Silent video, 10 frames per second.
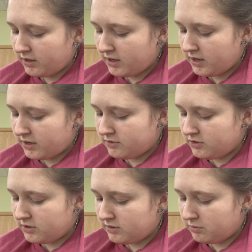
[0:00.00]
the
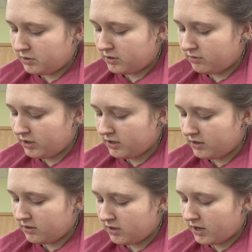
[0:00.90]
edges when you get
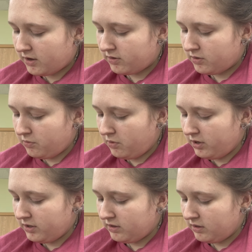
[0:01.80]
it to how you want
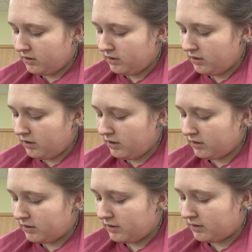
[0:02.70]
it to look.